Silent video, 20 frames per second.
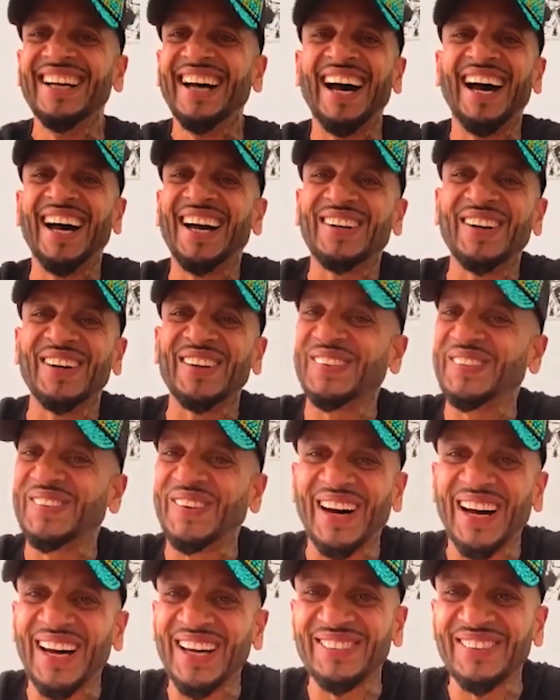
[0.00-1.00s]
I goes,
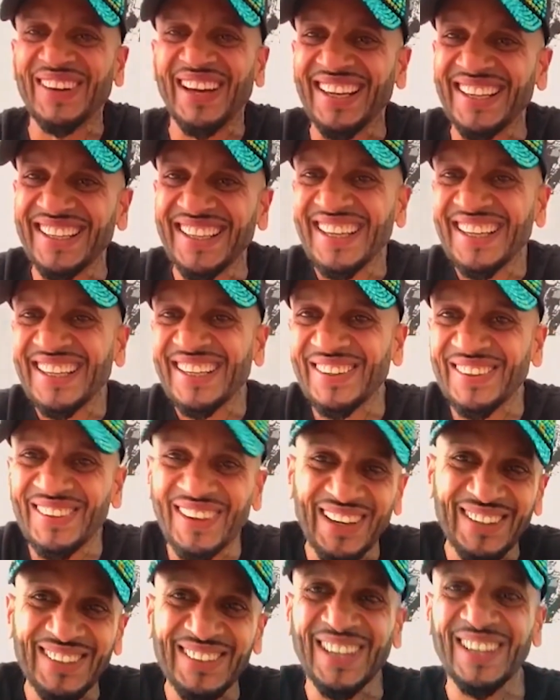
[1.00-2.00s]
why, man? You know,
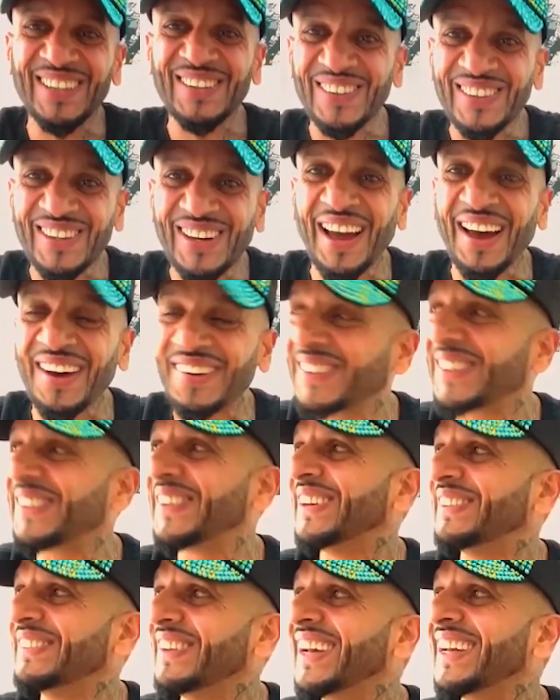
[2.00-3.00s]
I goes, I look after
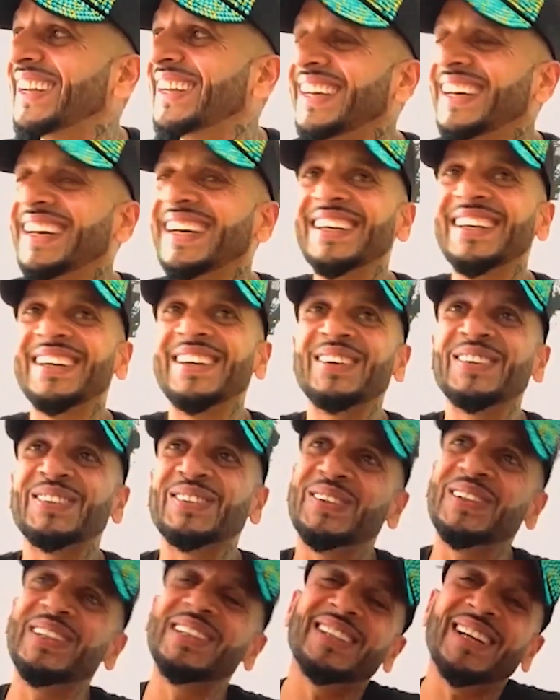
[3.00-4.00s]
it, man. You know,
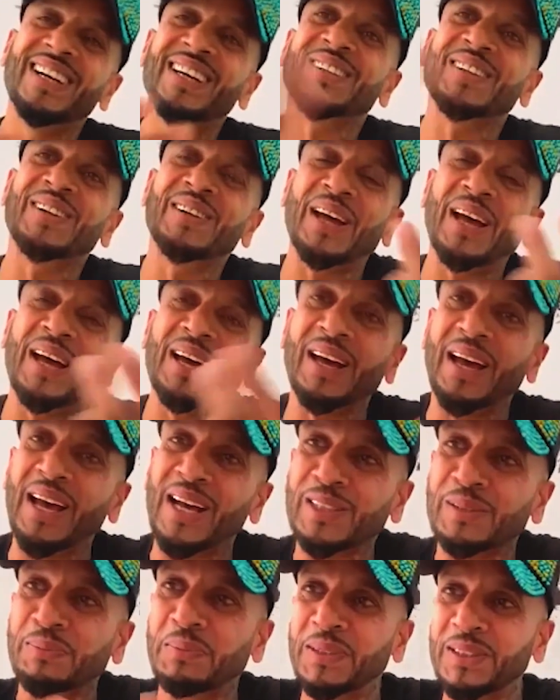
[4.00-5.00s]
so these guys are
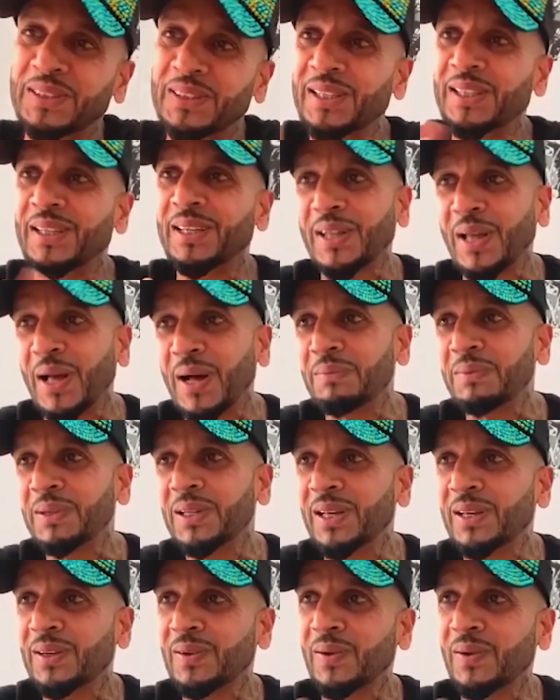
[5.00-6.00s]
experts, and they tell me
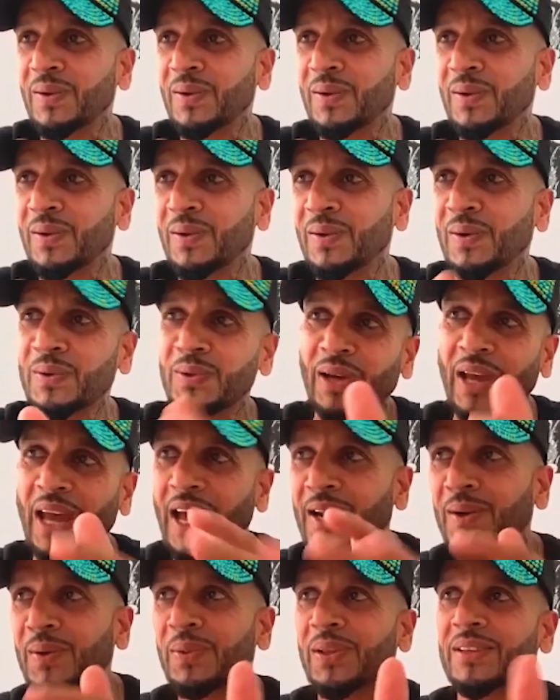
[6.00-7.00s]
like, oh, you can't do
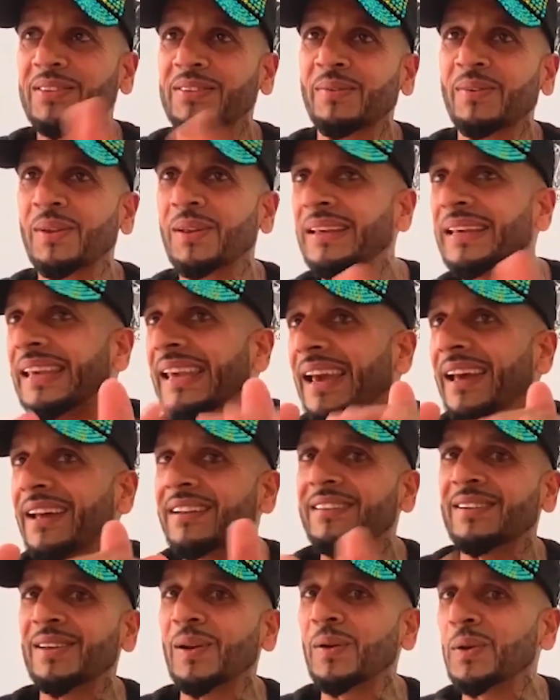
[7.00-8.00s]
this yet.
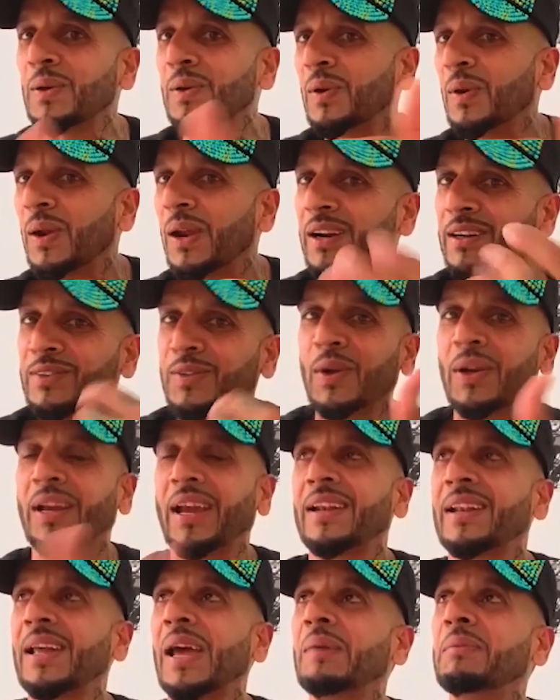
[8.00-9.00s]
You know, your hair is gonna get
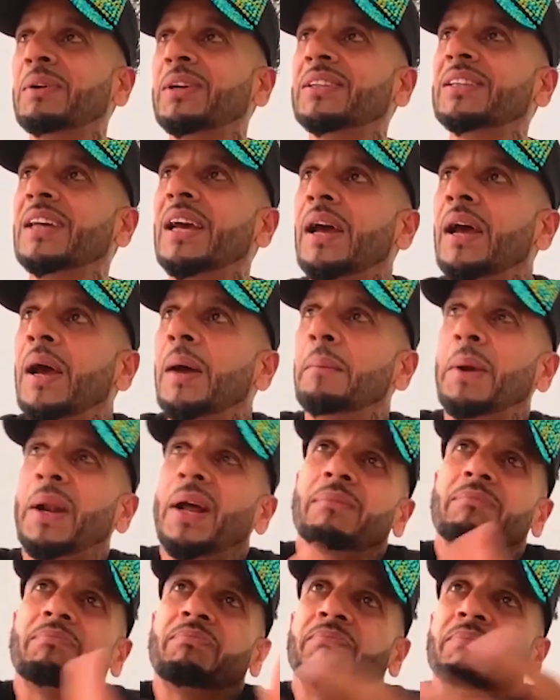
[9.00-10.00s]
damaged. But
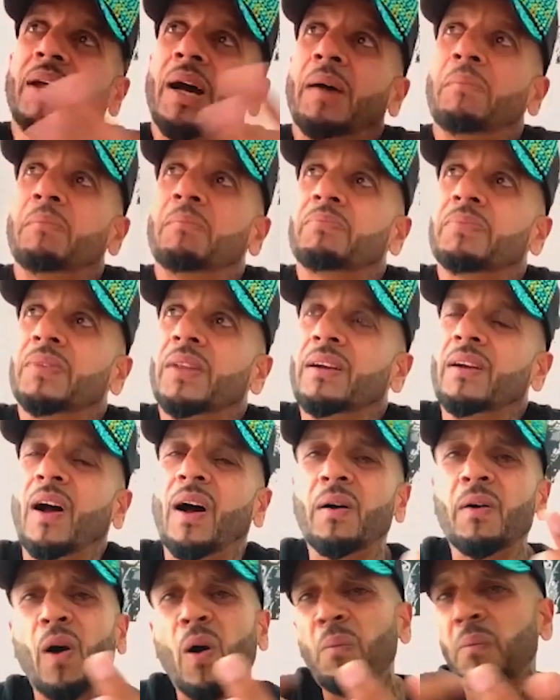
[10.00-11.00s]
I'm like,
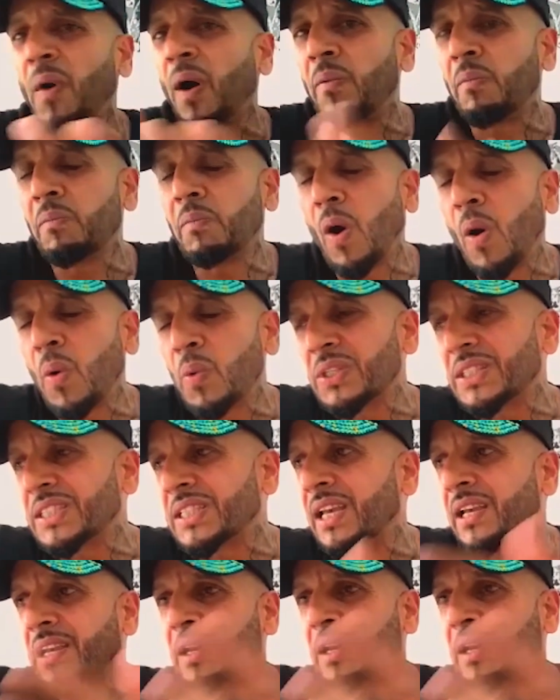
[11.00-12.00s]
I'm always
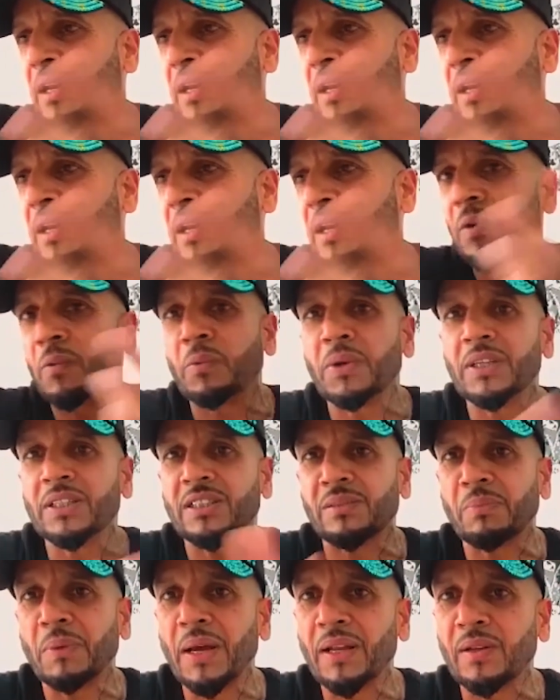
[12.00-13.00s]
taking risks, man.
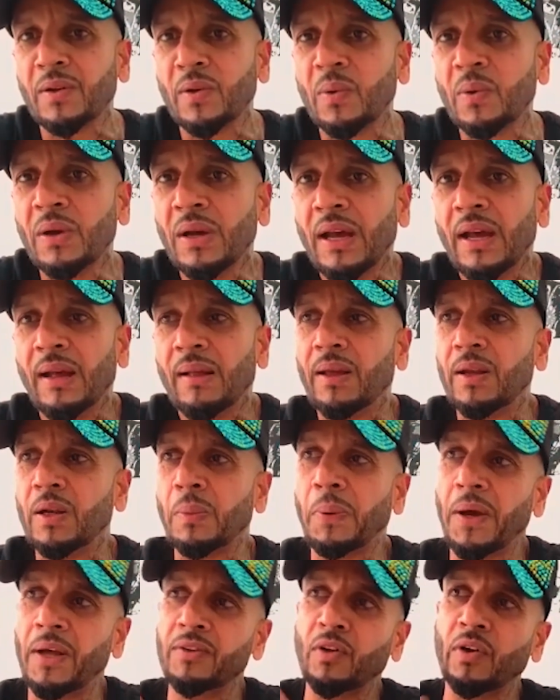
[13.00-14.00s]
You know, it
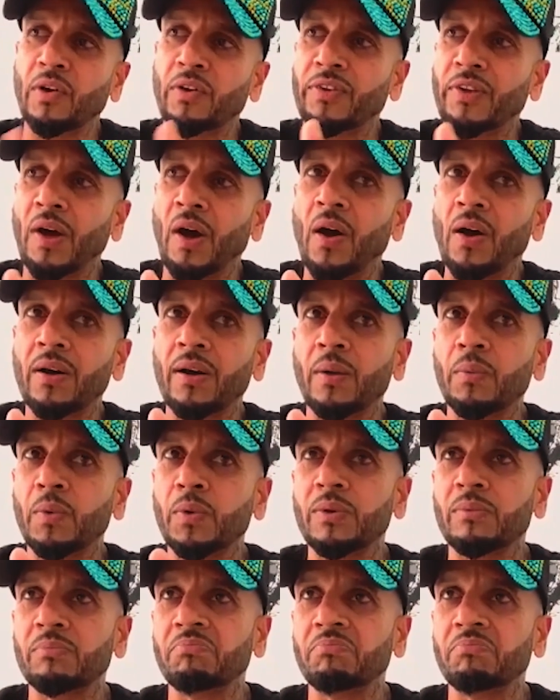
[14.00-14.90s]
depends on a song, and we,